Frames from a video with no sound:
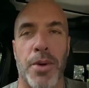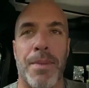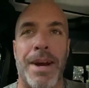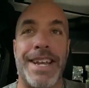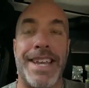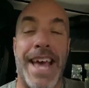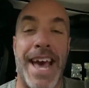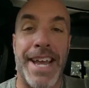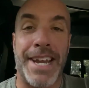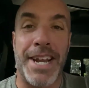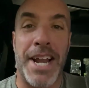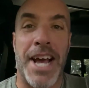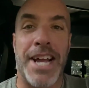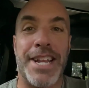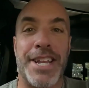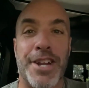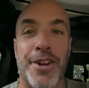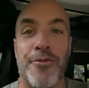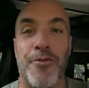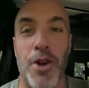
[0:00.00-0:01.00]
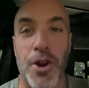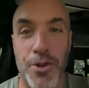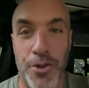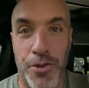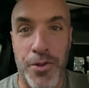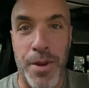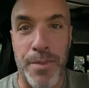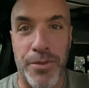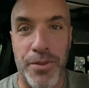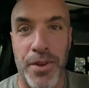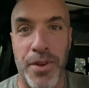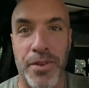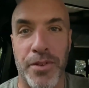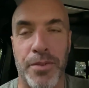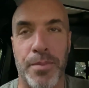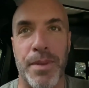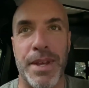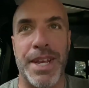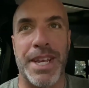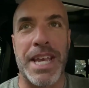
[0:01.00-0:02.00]
My dad and I did a road trip, so to
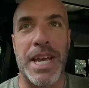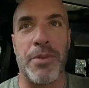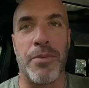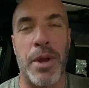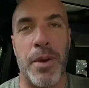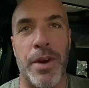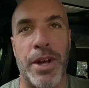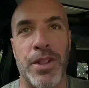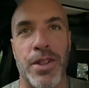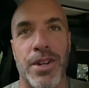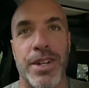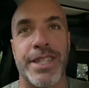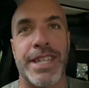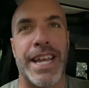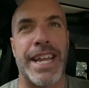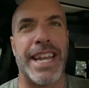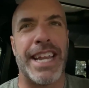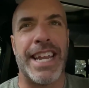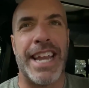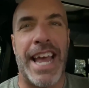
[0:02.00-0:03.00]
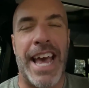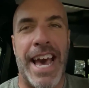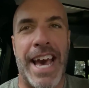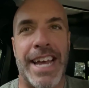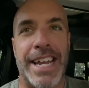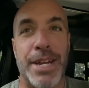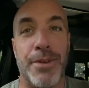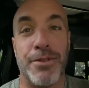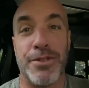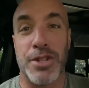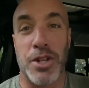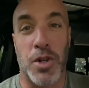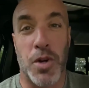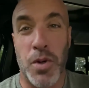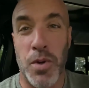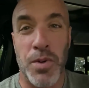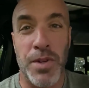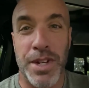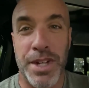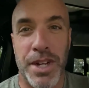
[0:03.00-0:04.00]
speak, and we went and looked at it, and it had it was a
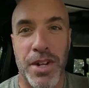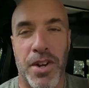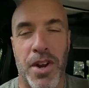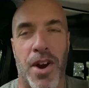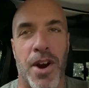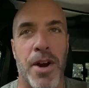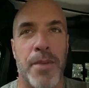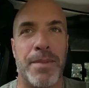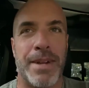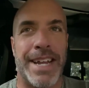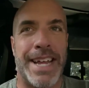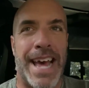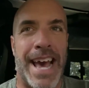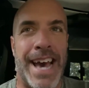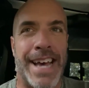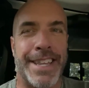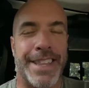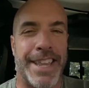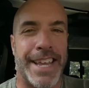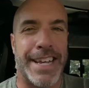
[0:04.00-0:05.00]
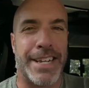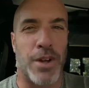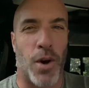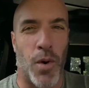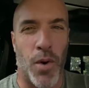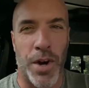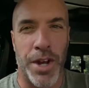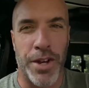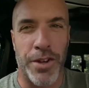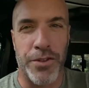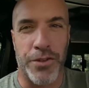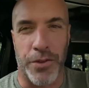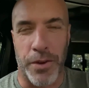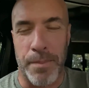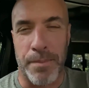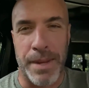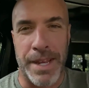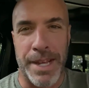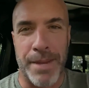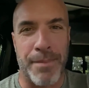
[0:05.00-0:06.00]
cool looking car, but it had like oil
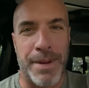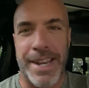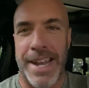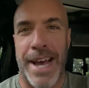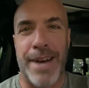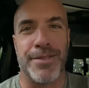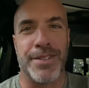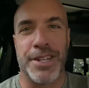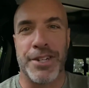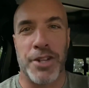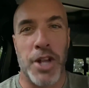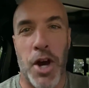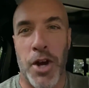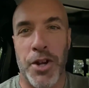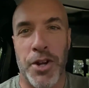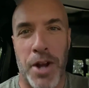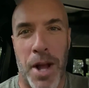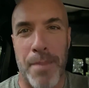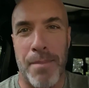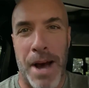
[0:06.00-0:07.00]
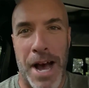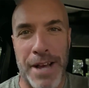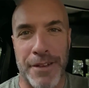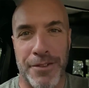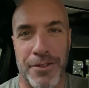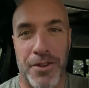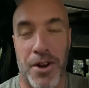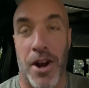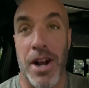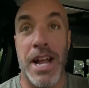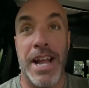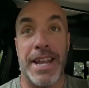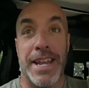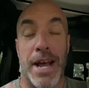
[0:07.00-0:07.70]
dripping, and my dad was like, "No, you're not buying this car."